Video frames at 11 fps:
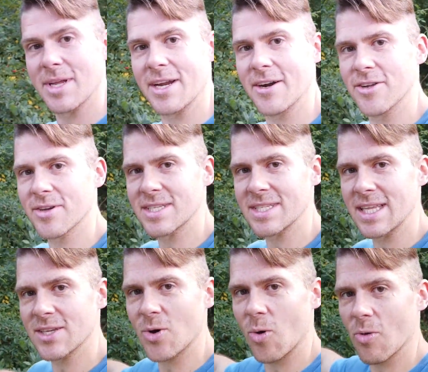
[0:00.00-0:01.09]
me here, you can see
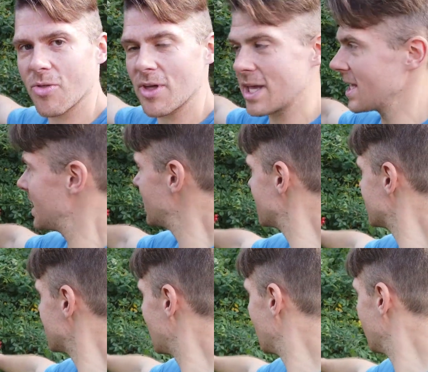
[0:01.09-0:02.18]
this whole thing is
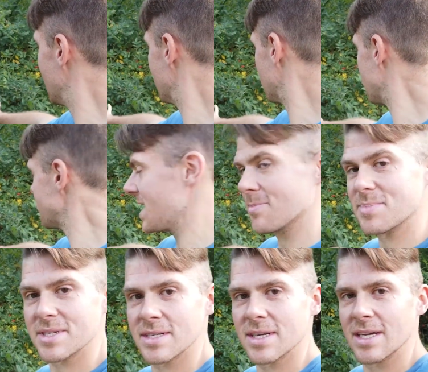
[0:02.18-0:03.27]
rose
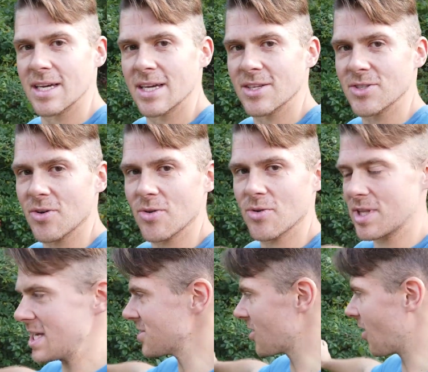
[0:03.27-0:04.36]
hips. So
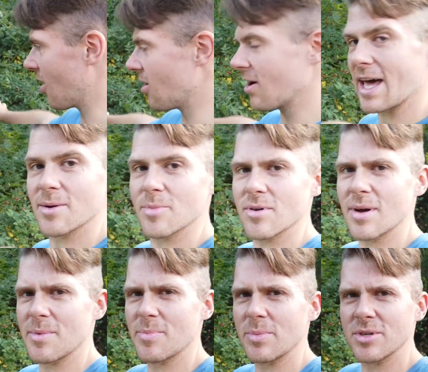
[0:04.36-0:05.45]
these are all edible. I
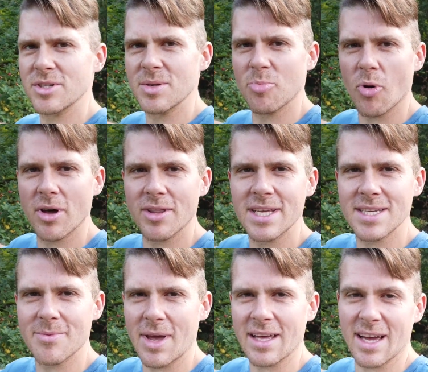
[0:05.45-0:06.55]
mean, people usually boil these
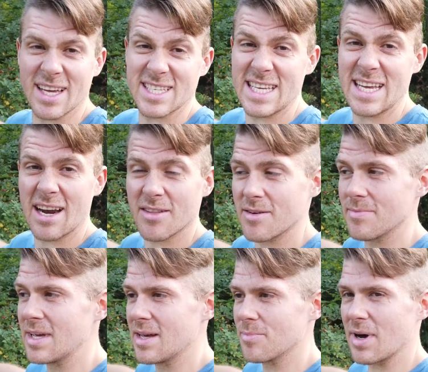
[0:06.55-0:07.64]
and make like a tea out of them,
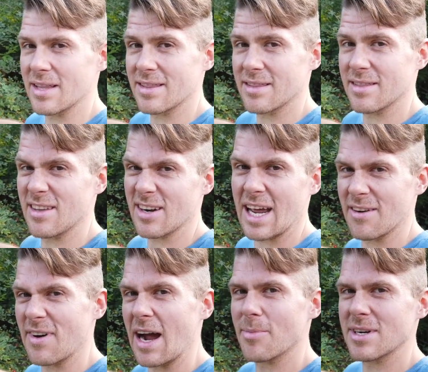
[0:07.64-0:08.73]
but they're kind of
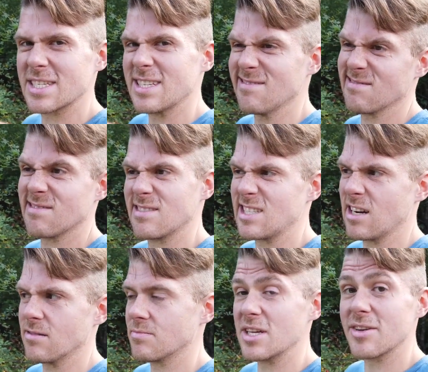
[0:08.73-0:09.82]
fibrous and, you
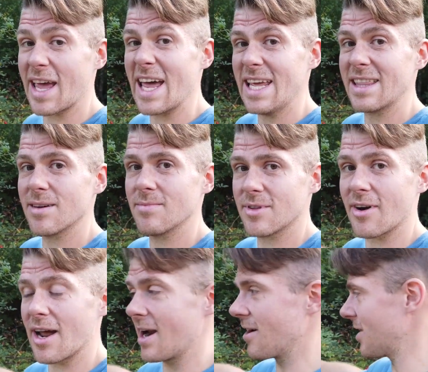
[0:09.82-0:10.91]
know, but you can't eat them.
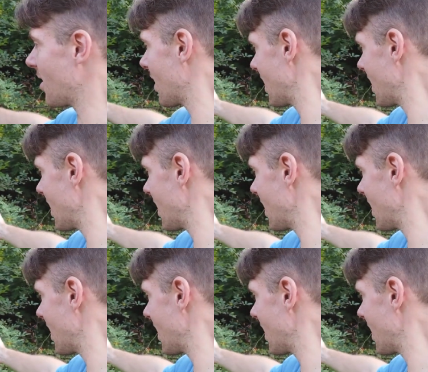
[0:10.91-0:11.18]
They are